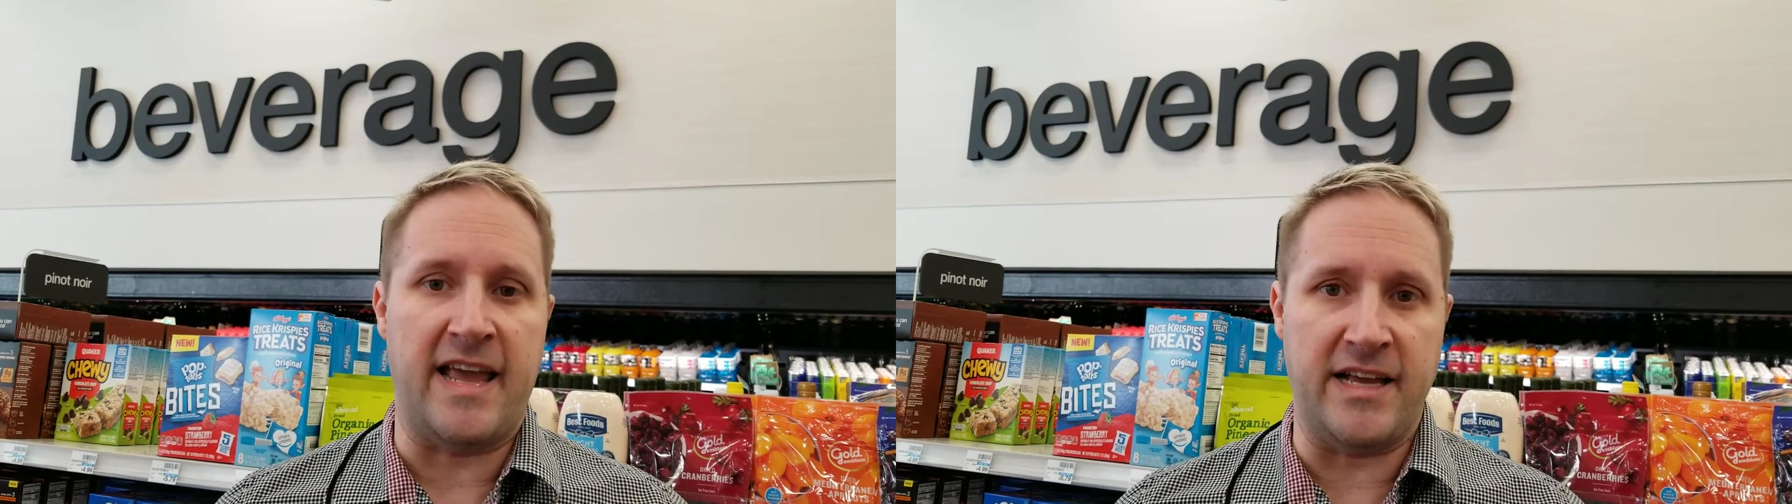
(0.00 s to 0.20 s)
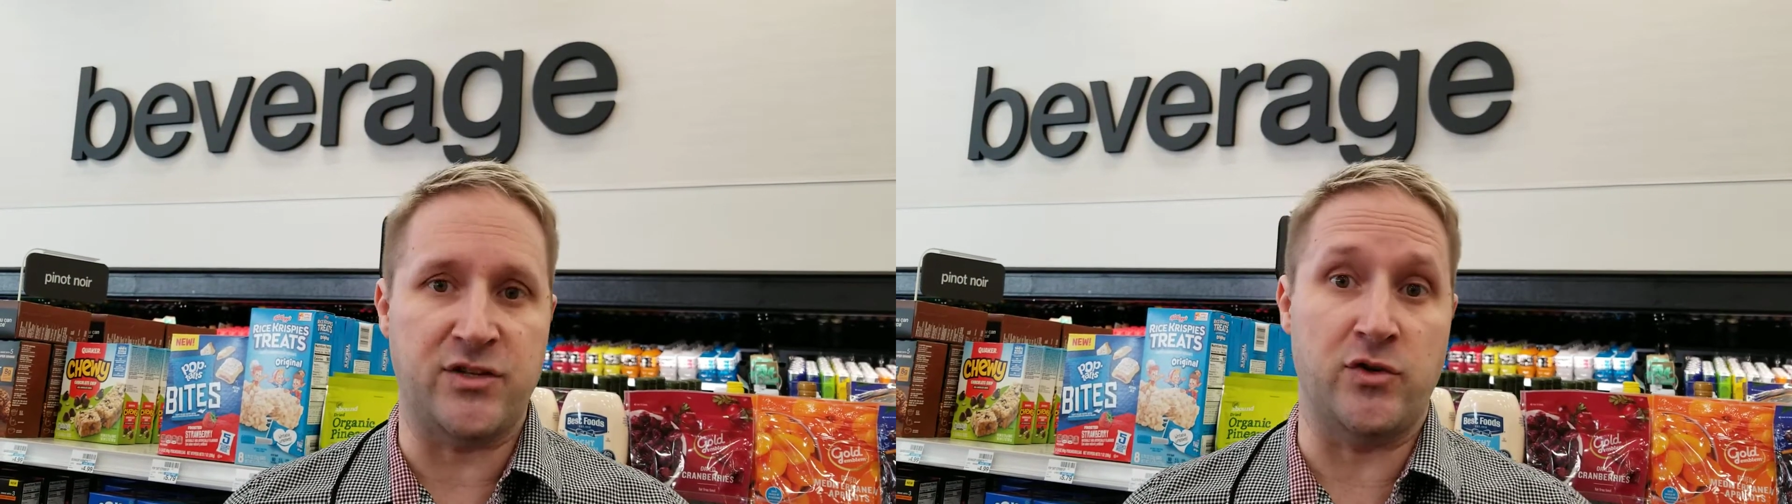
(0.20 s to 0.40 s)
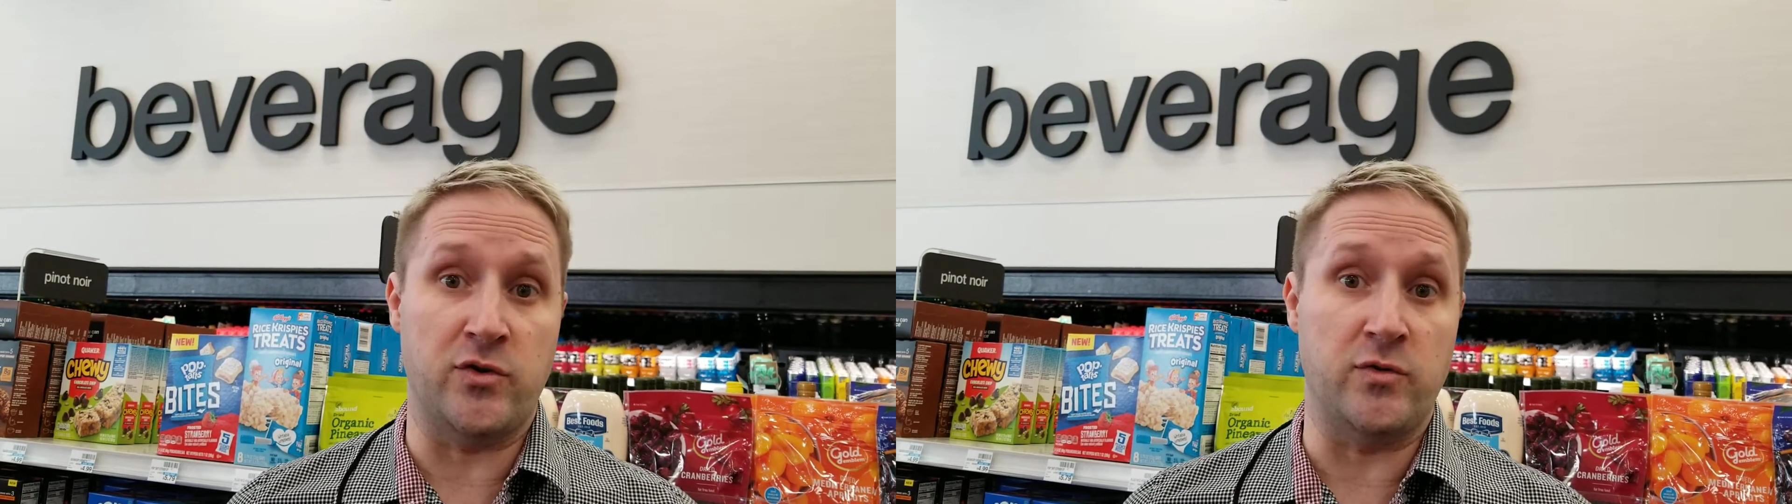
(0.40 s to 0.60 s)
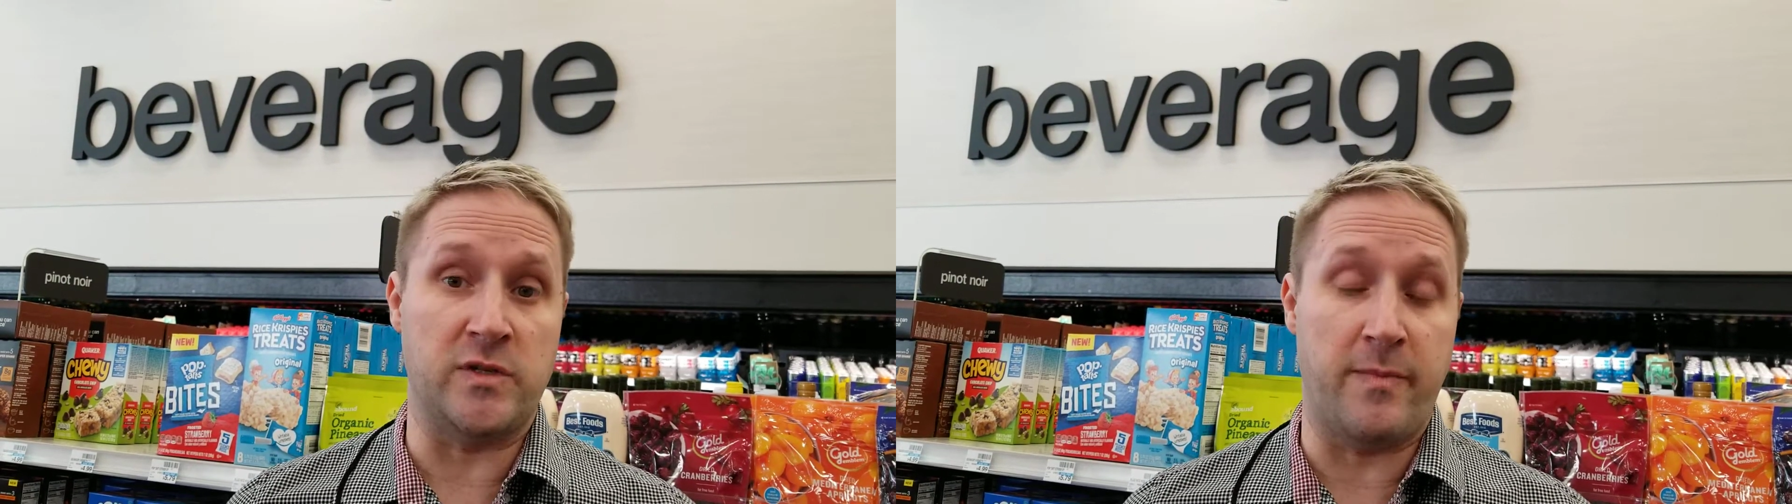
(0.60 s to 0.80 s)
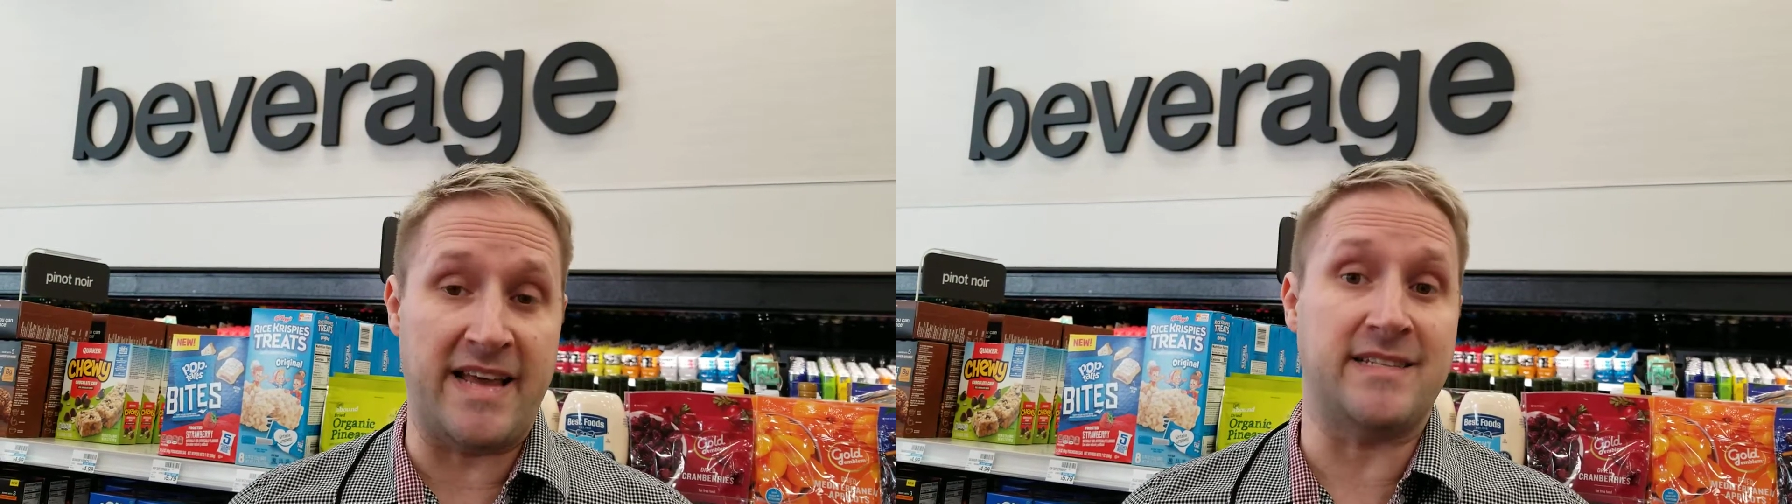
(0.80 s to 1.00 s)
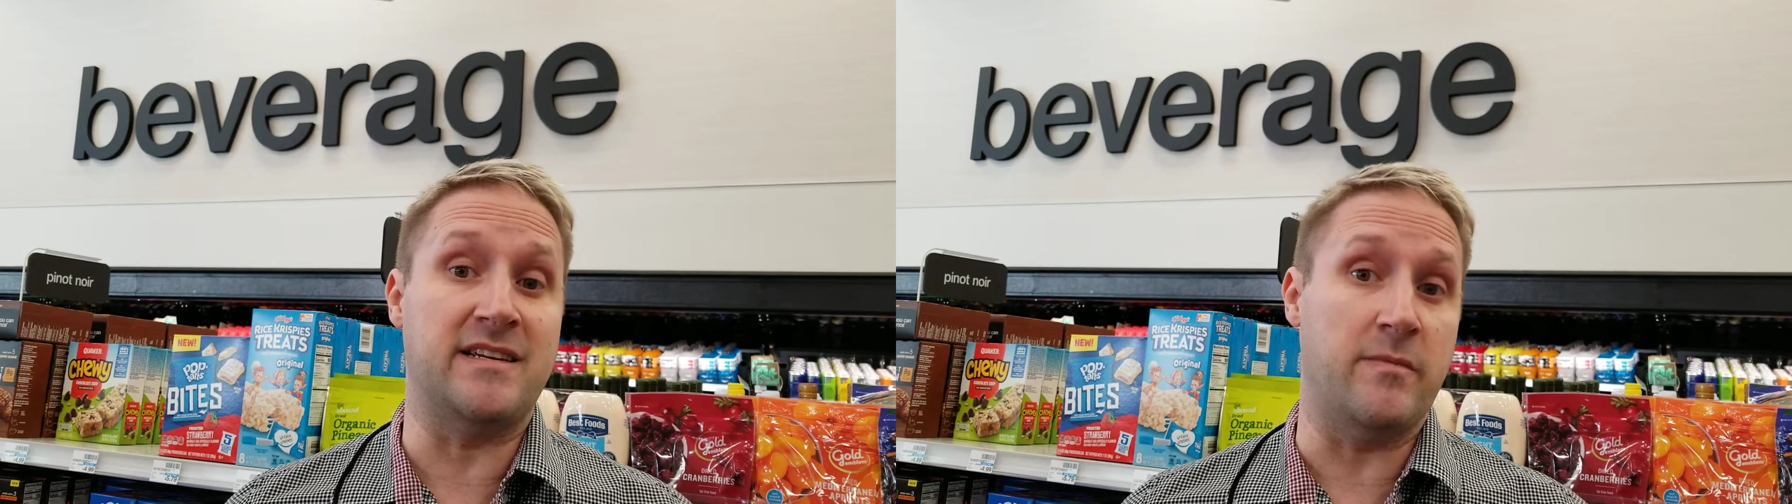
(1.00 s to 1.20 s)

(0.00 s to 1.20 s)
issues-based